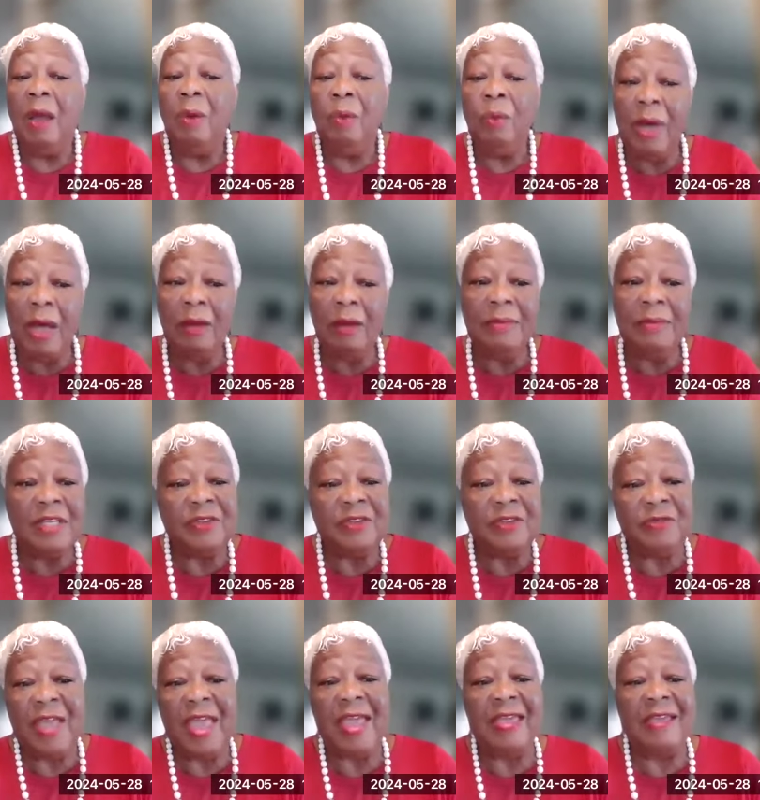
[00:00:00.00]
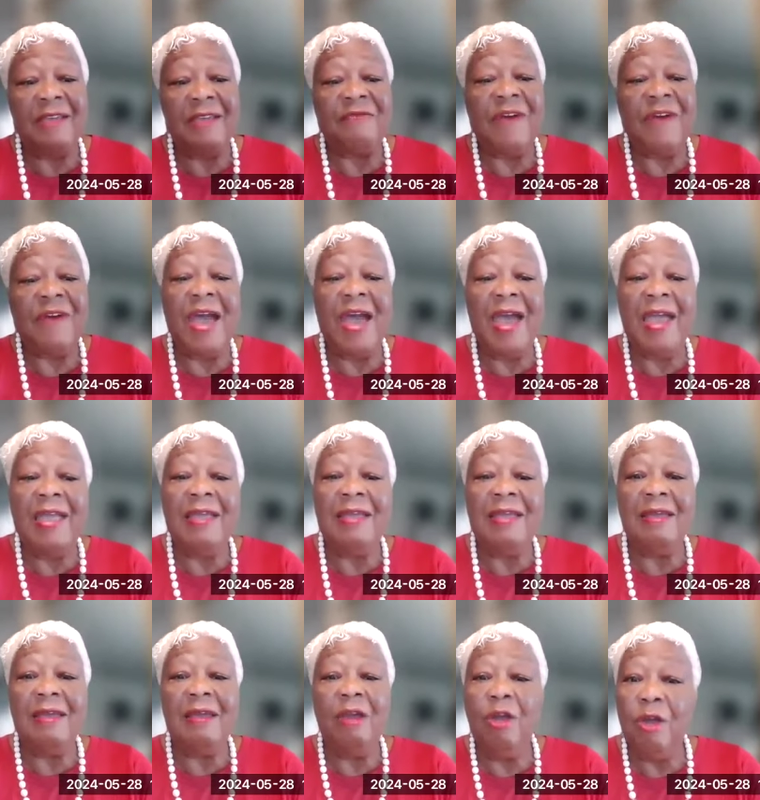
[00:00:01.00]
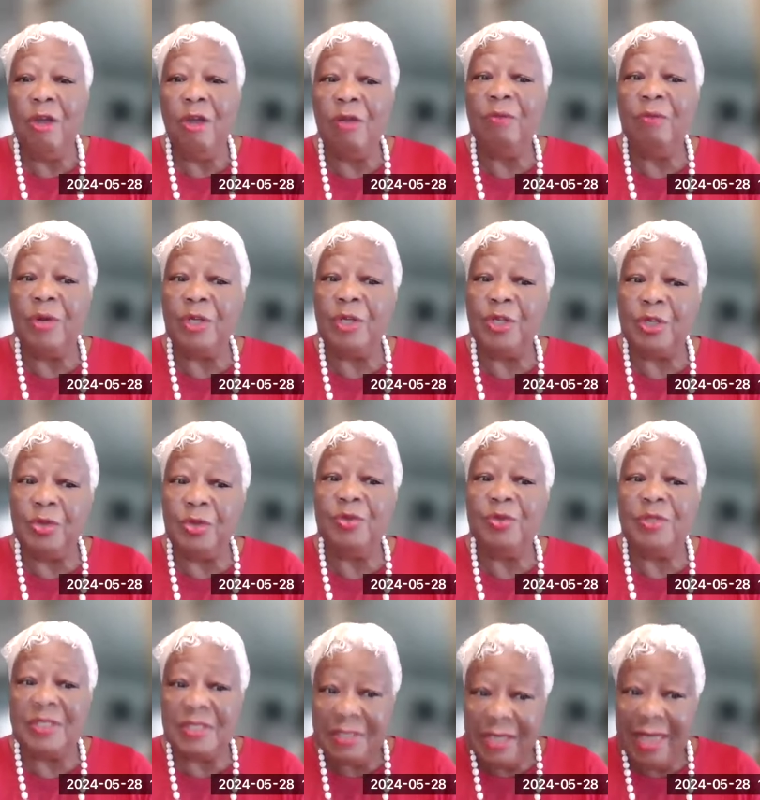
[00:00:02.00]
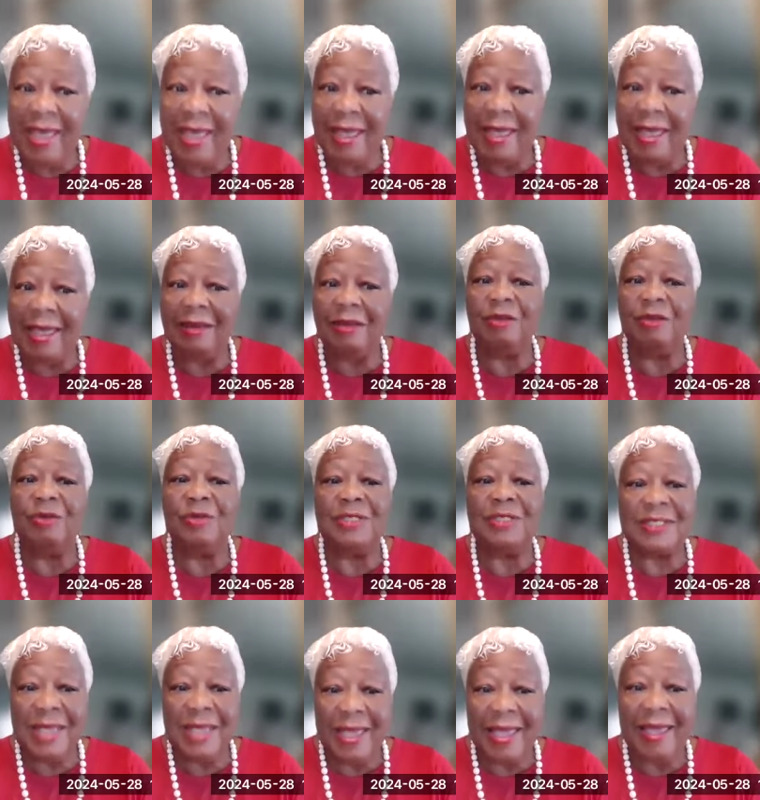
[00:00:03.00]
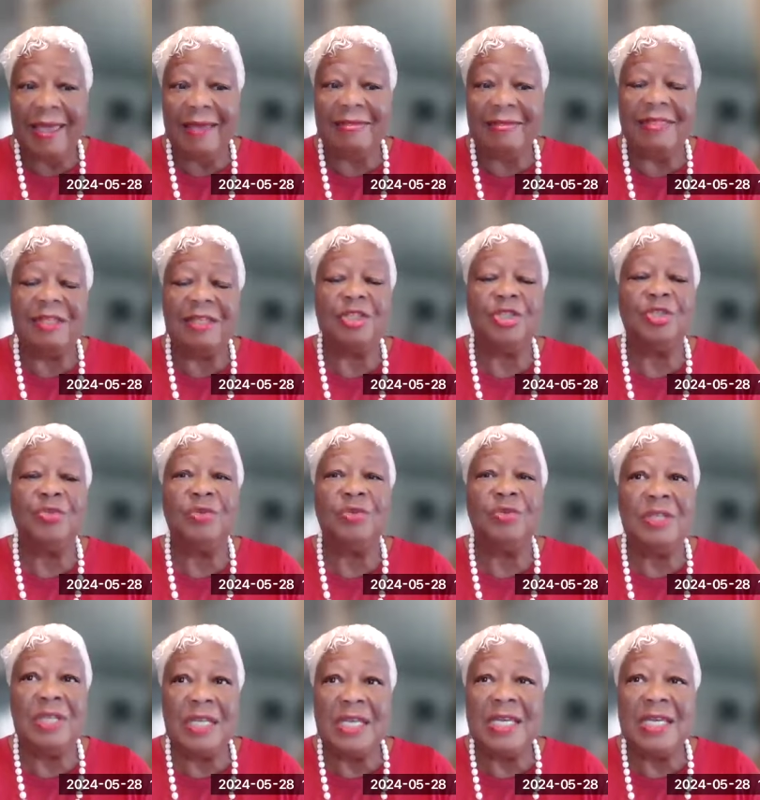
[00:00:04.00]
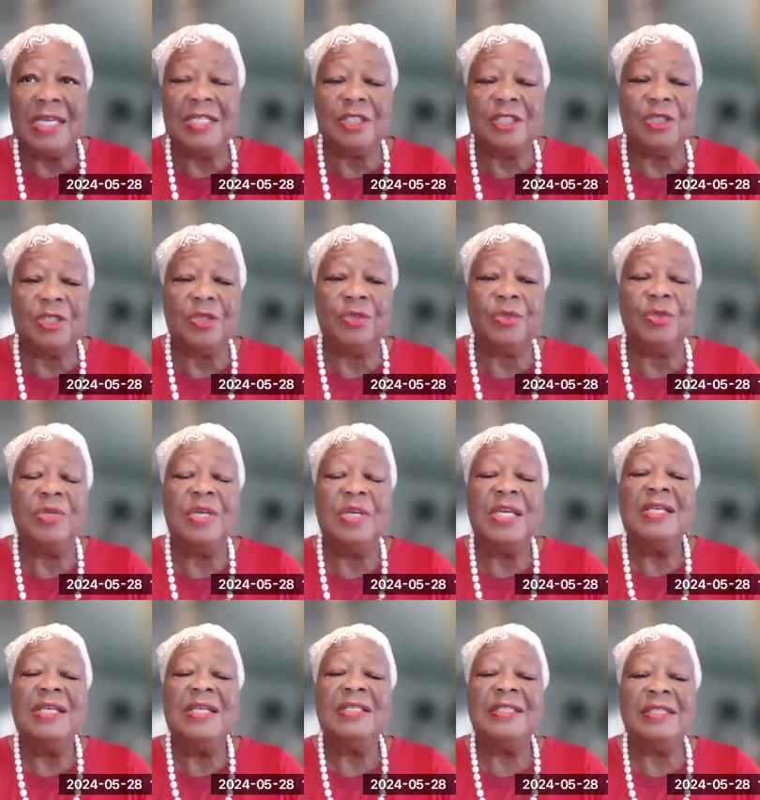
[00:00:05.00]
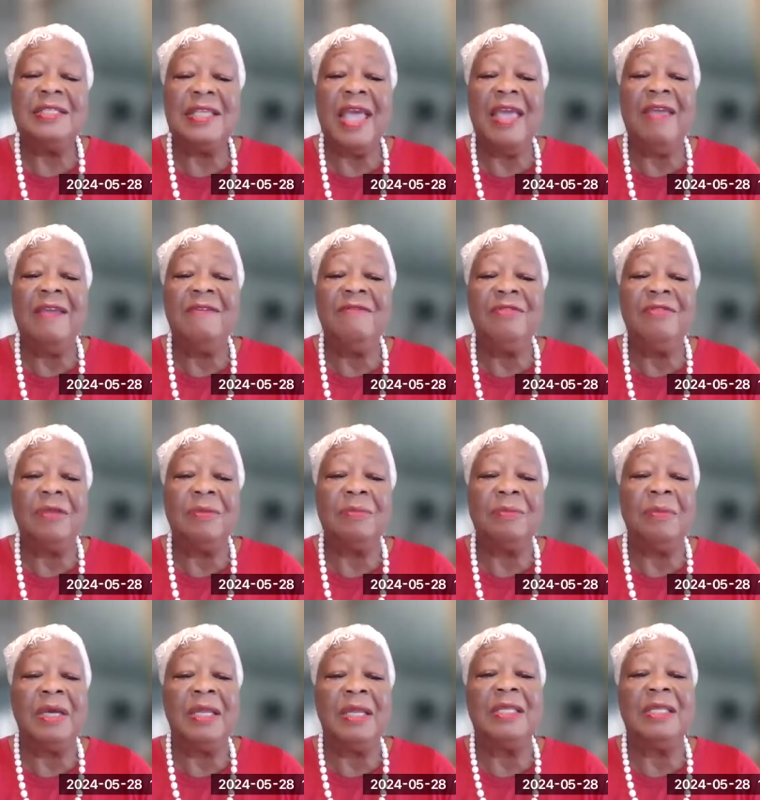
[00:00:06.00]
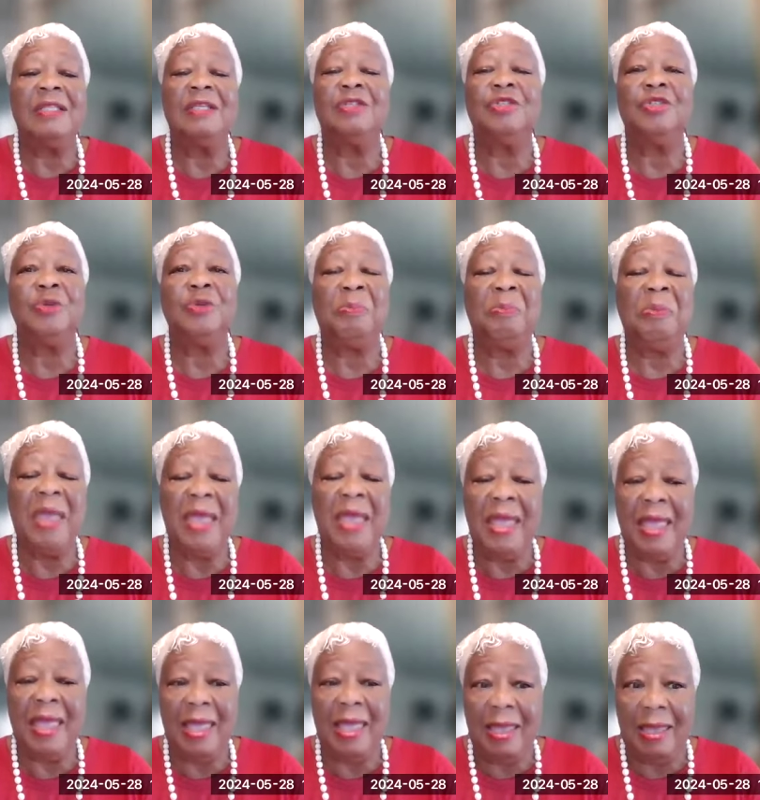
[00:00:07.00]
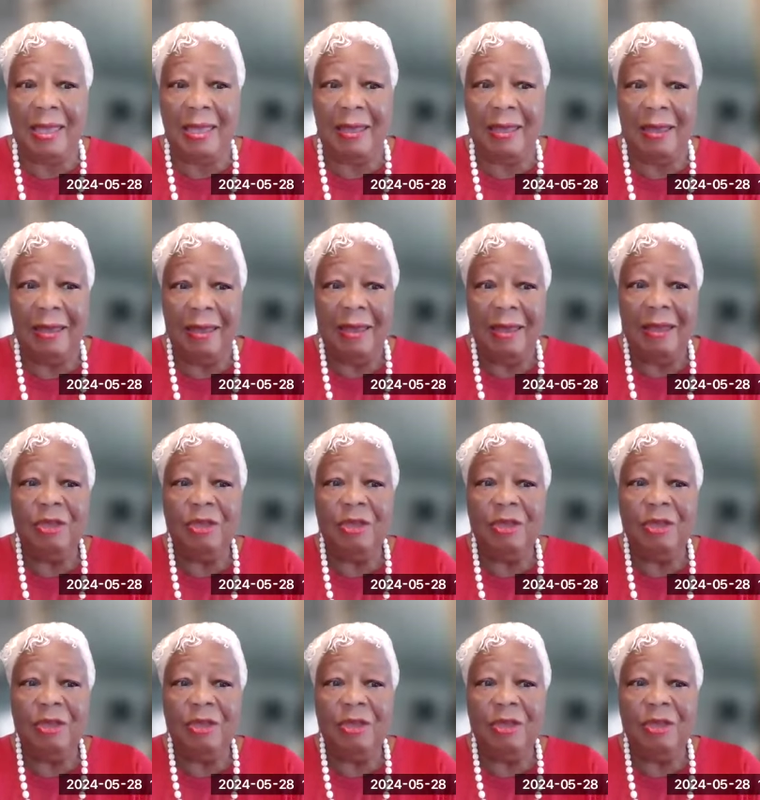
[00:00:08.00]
well, Miss Faye, if I heard what you said that you need to save the money that you're paying.